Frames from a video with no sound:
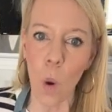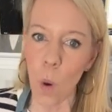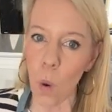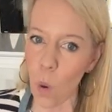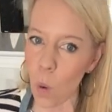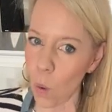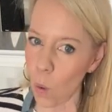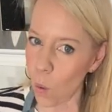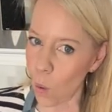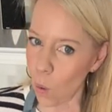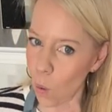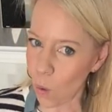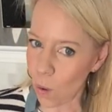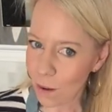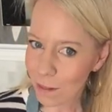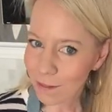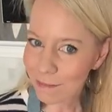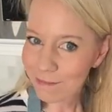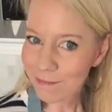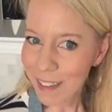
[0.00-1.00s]

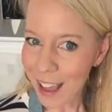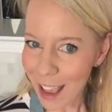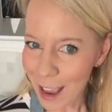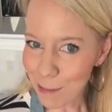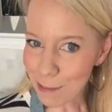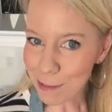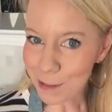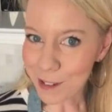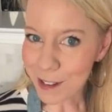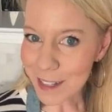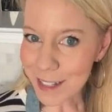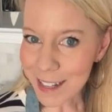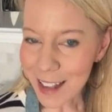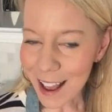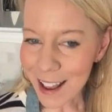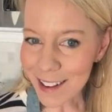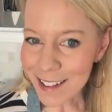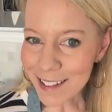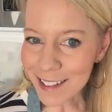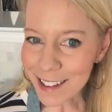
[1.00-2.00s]
oh, April
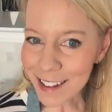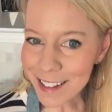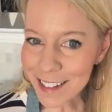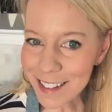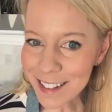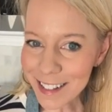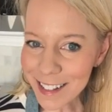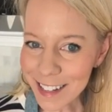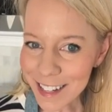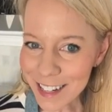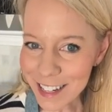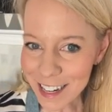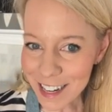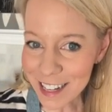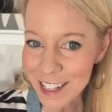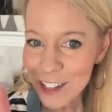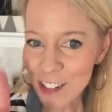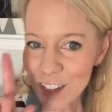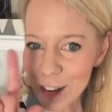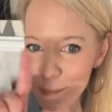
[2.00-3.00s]
says, looks
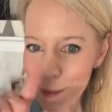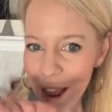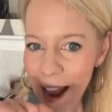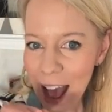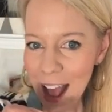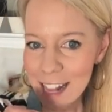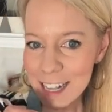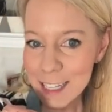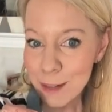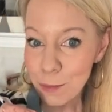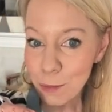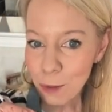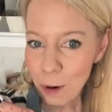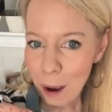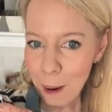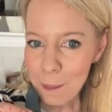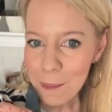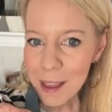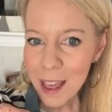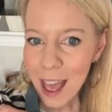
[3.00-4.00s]
delicious. She might add some
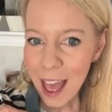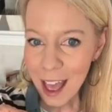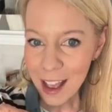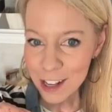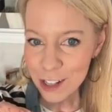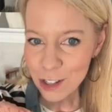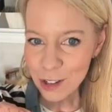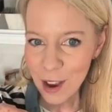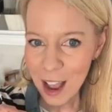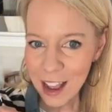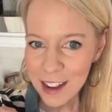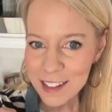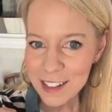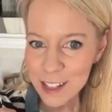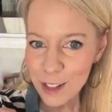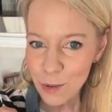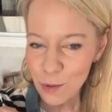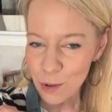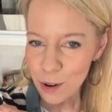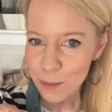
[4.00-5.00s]
rum extract
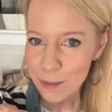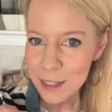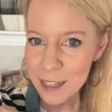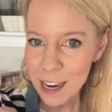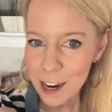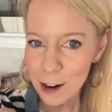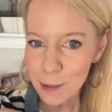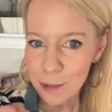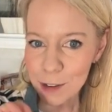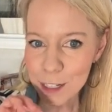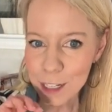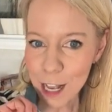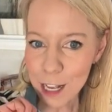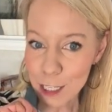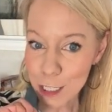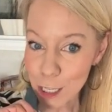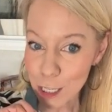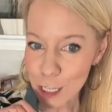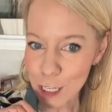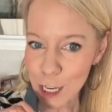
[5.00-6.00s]
to the warmed caramel
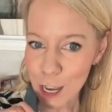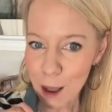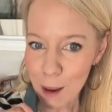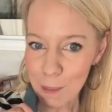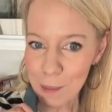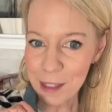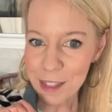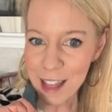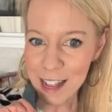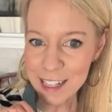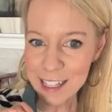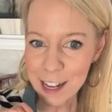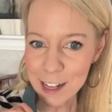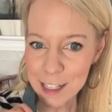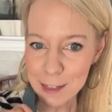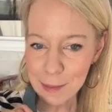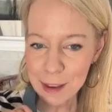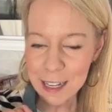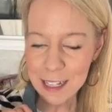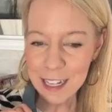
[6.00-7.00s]
sauce. Yum. That
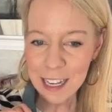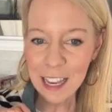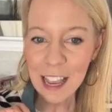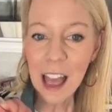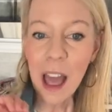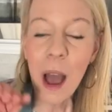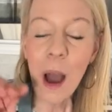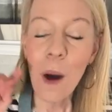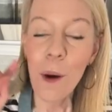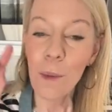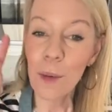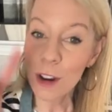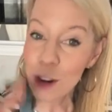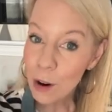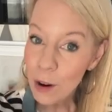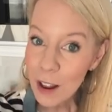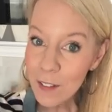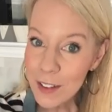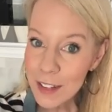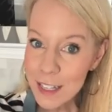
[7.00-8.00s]
sounds amazing. We
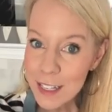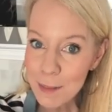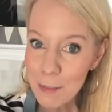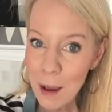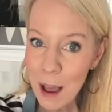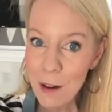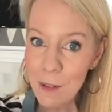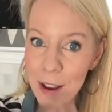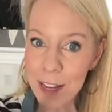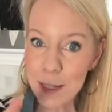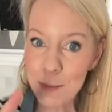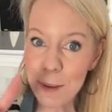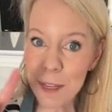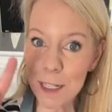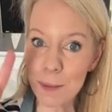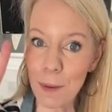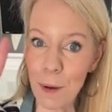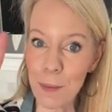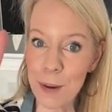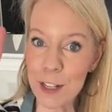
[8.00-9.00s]
don't have Instant Pot
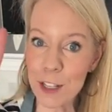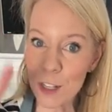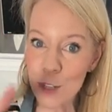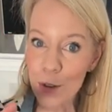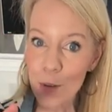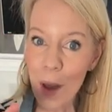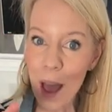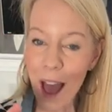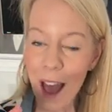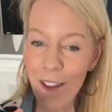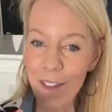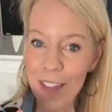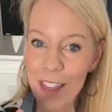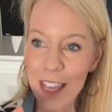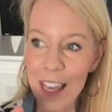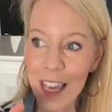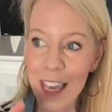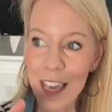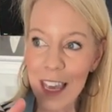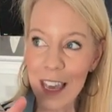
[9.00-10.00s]
recipes, but we do have
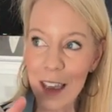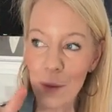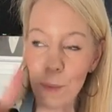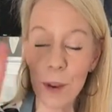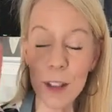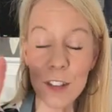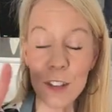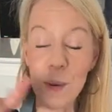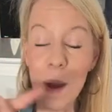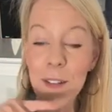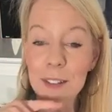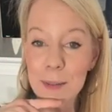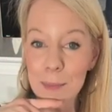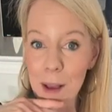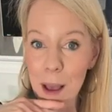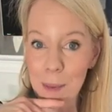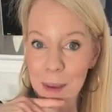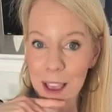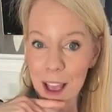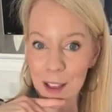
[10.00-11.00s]
the, we do have
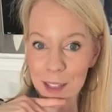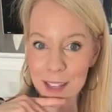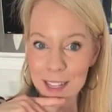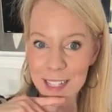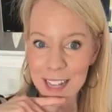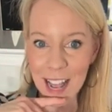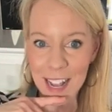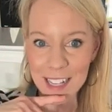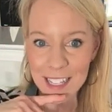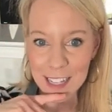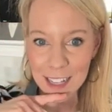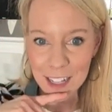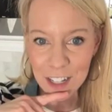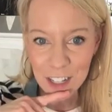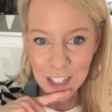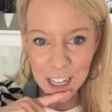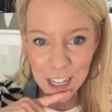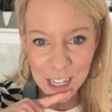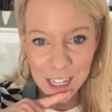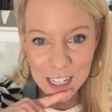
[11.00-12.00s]
some coming out in the side
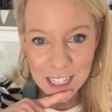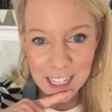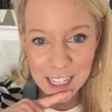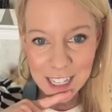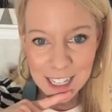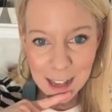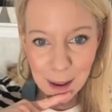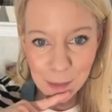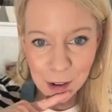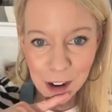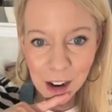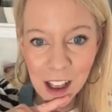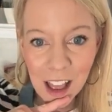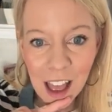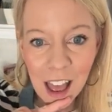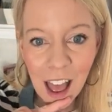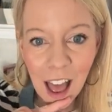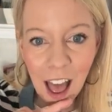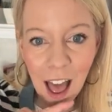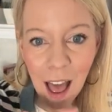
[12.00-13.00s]
series this summer.
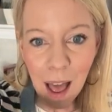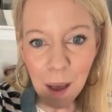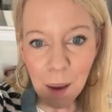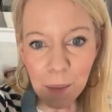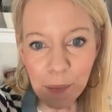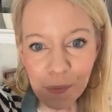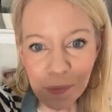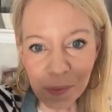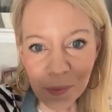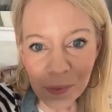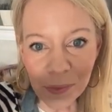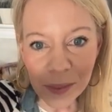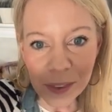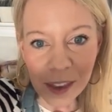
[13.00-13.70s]
Um,